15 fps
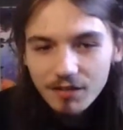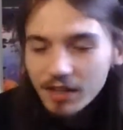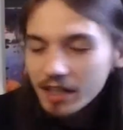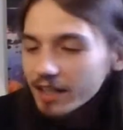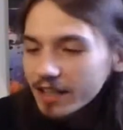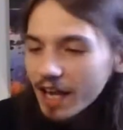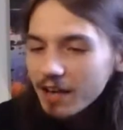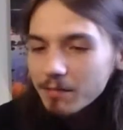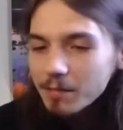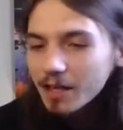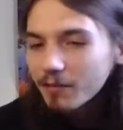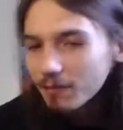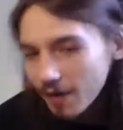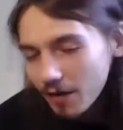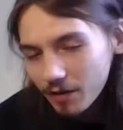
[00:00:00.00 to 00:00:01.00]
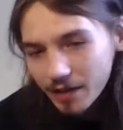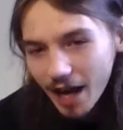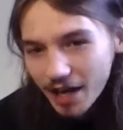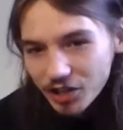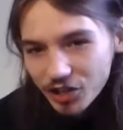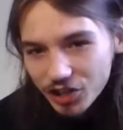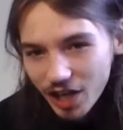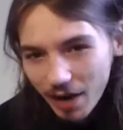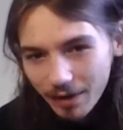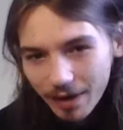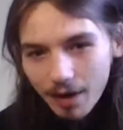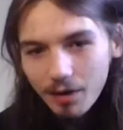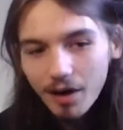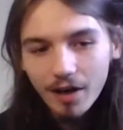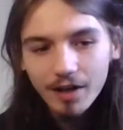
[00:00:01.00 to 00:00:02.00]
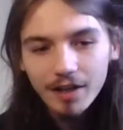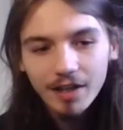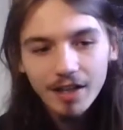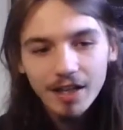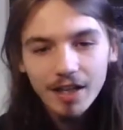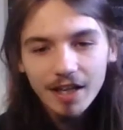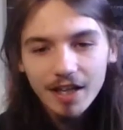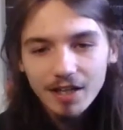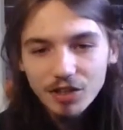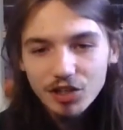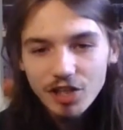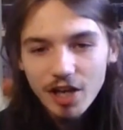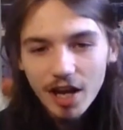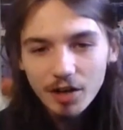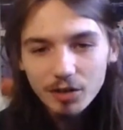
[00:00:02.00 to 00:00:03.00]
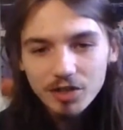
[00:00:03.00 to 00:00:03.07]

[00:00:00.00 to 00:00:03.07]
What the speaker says: He gave me a very nice shout out on his channel.